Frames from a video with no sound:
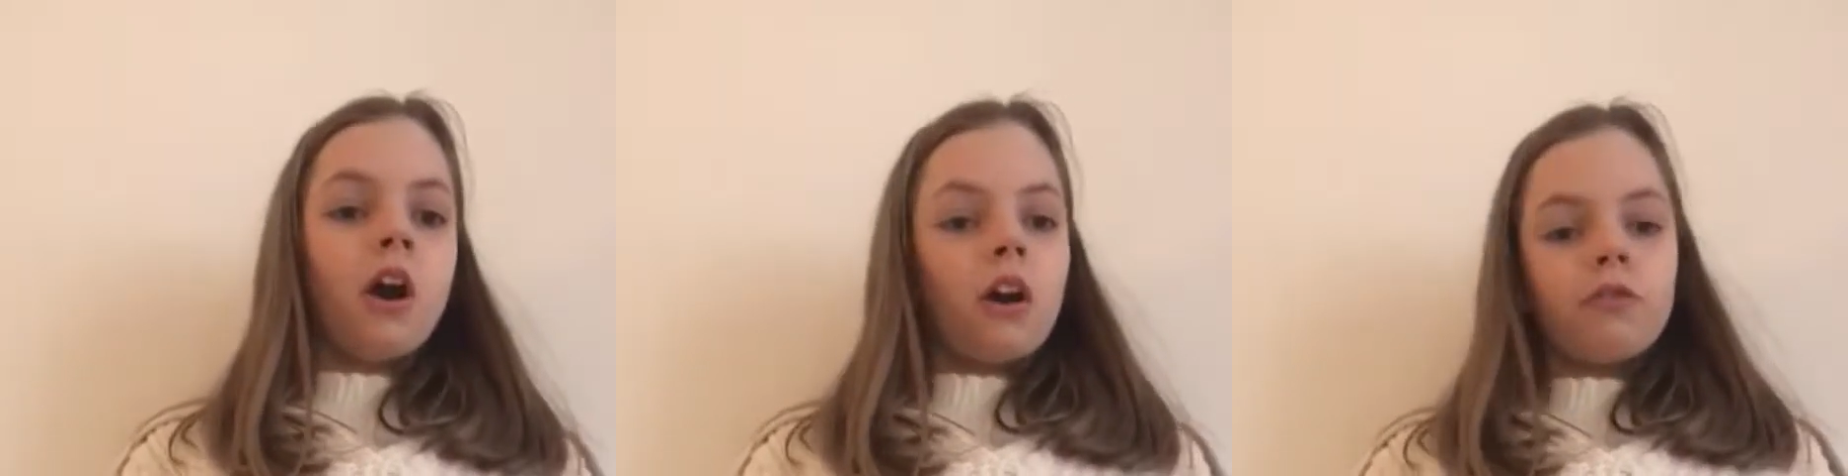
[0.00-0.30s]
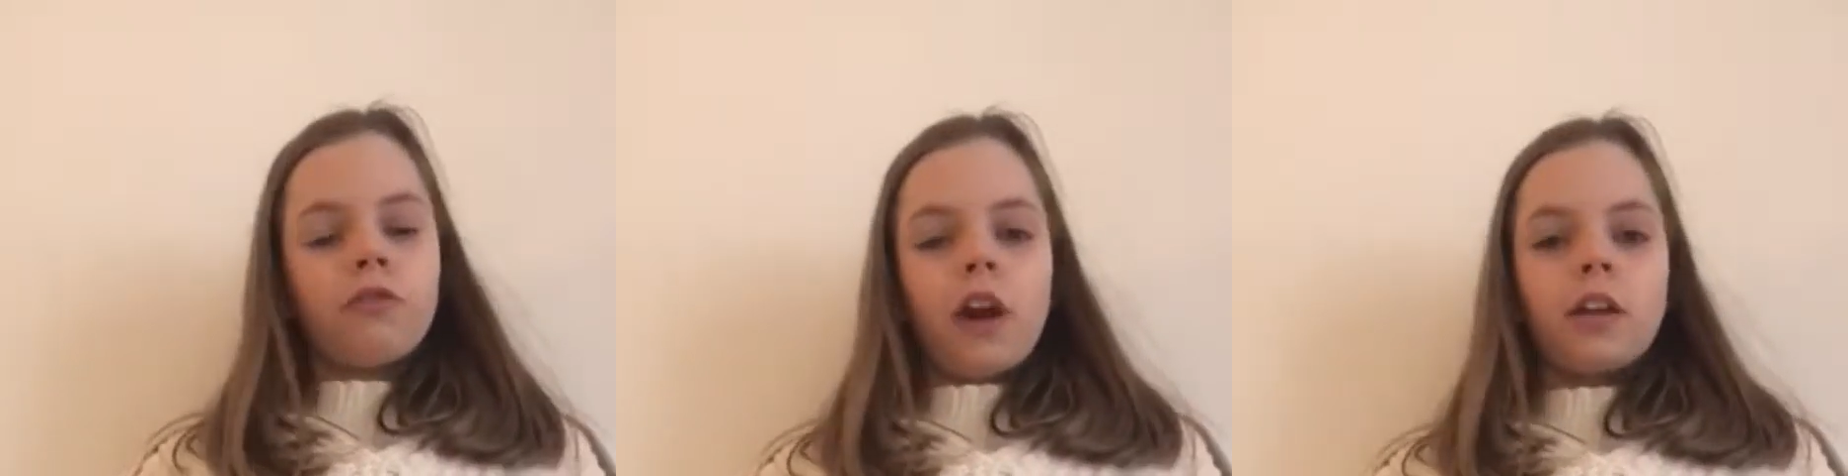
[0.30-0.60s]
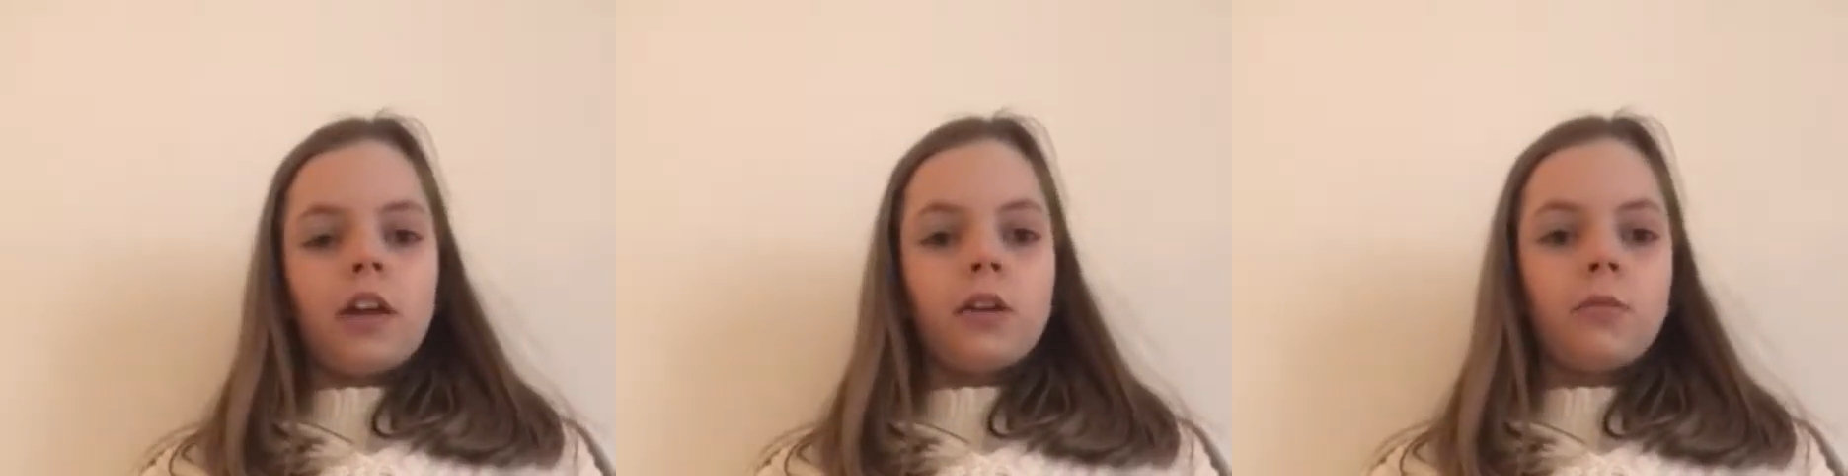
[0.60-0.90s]
On
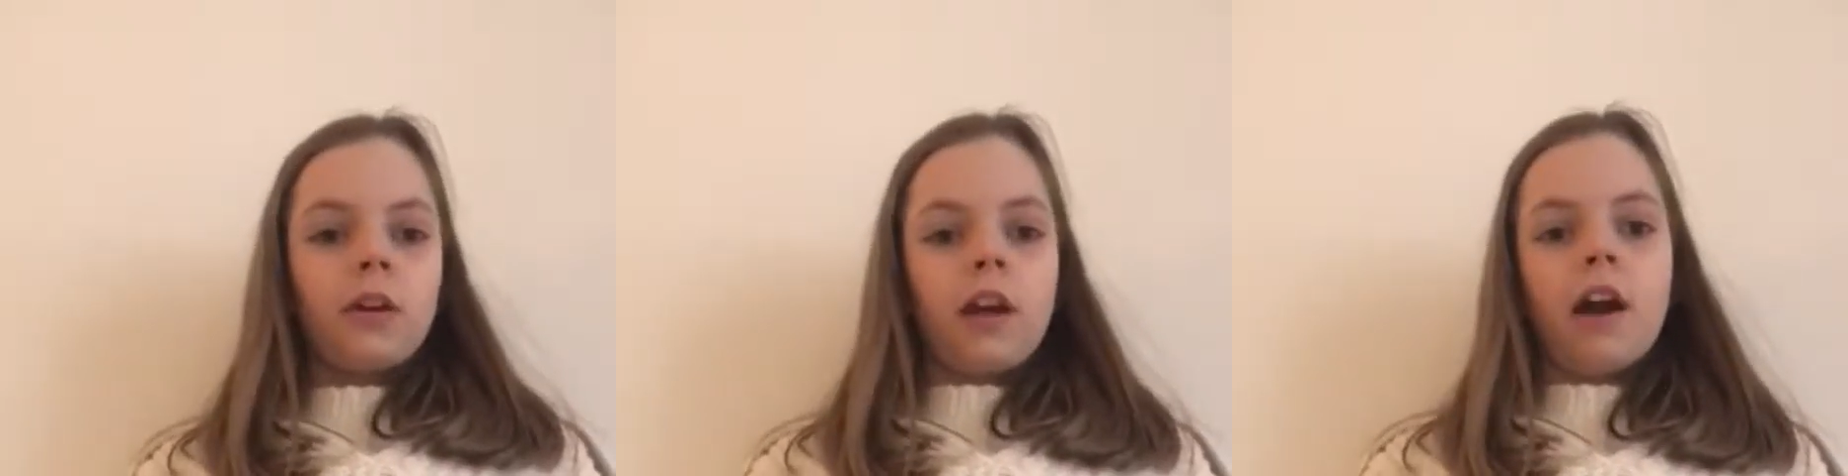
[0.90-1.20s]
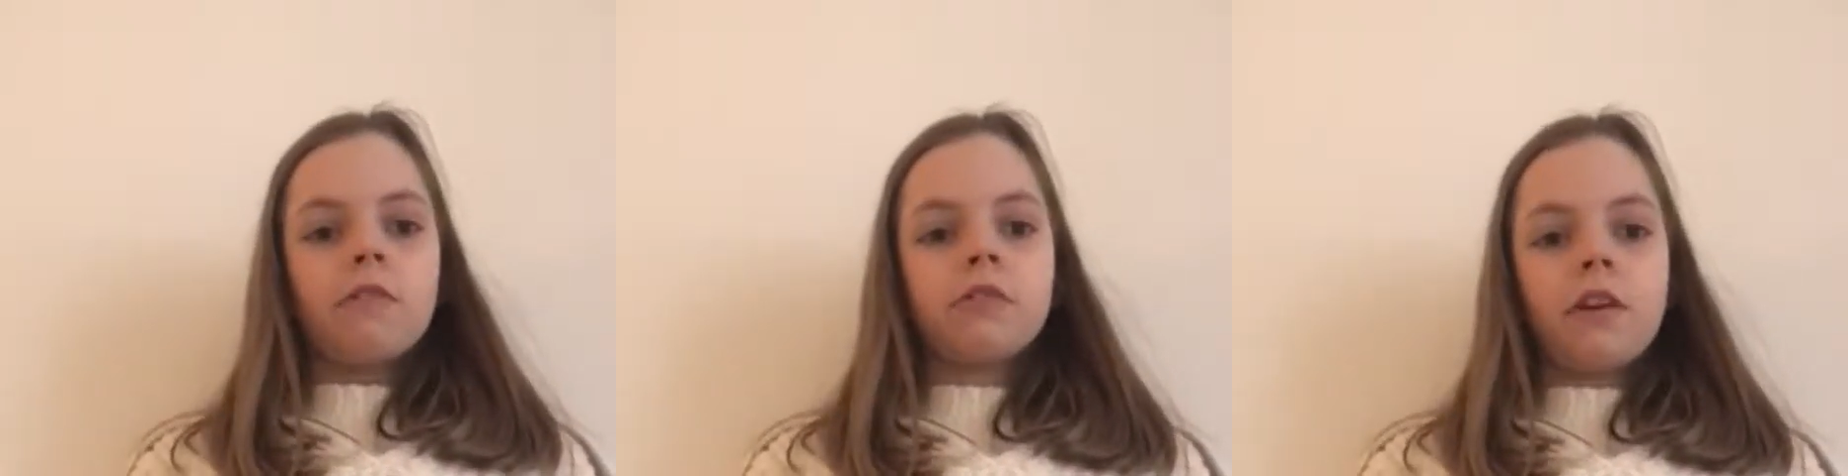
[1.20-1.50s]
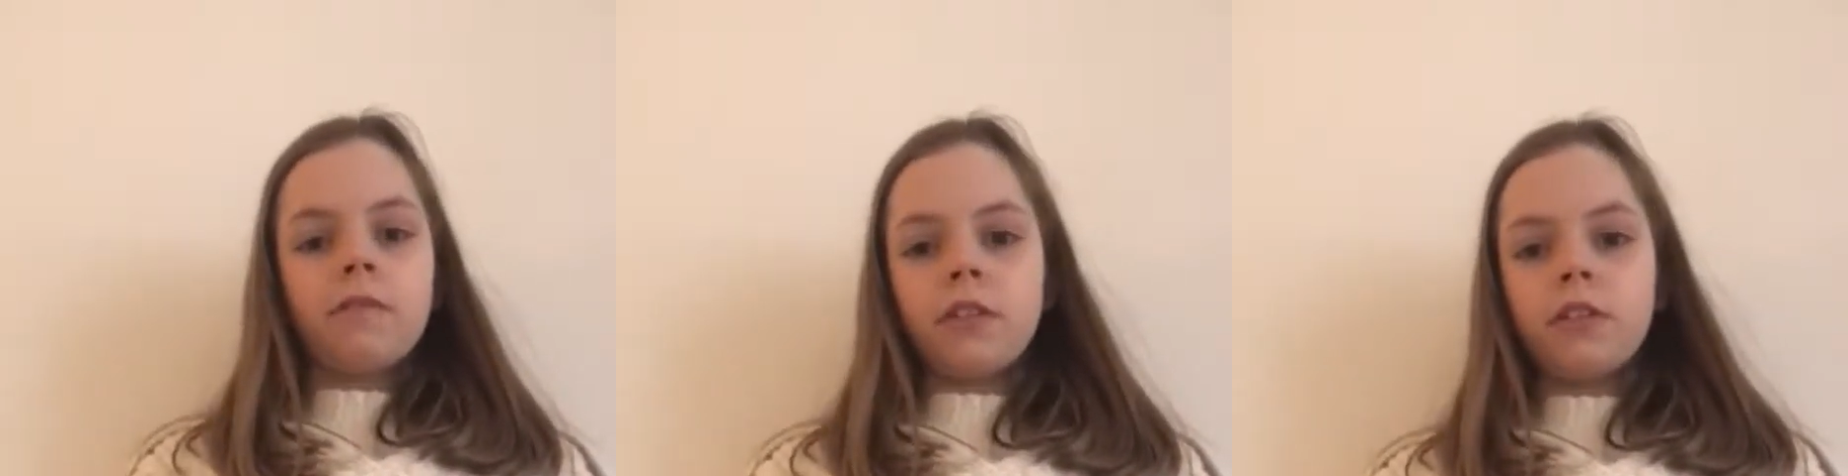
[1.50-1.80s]
Friday, we're going to have
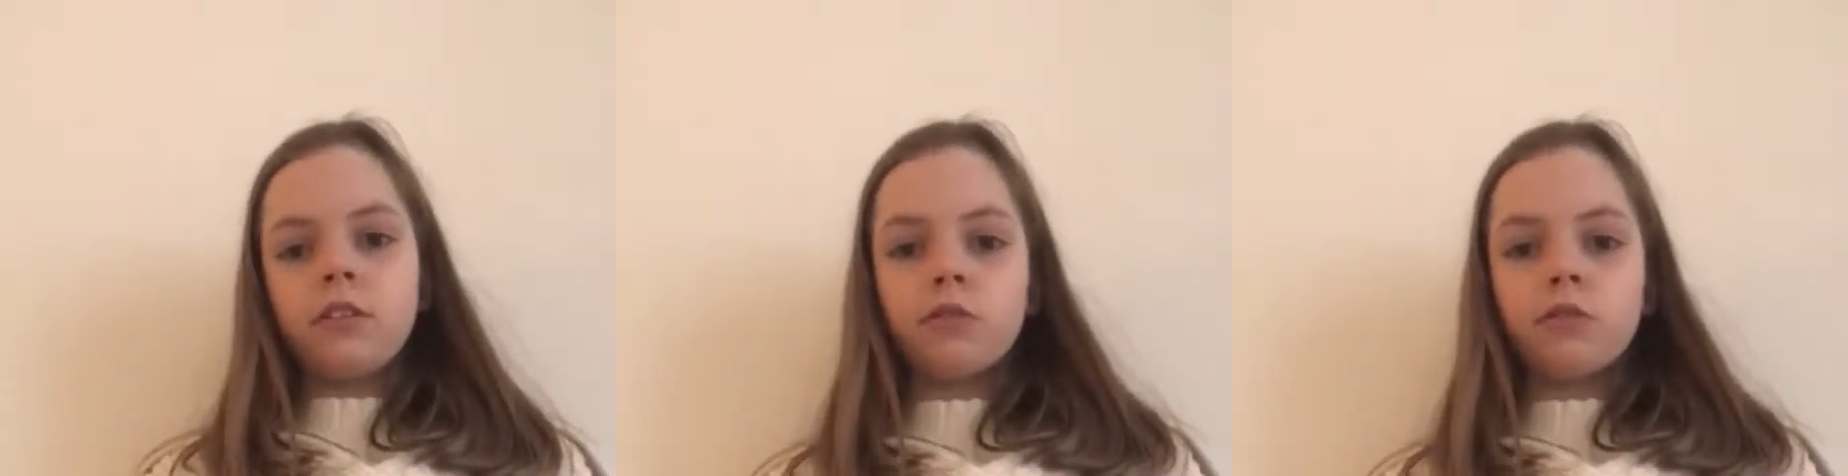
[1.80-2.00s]
7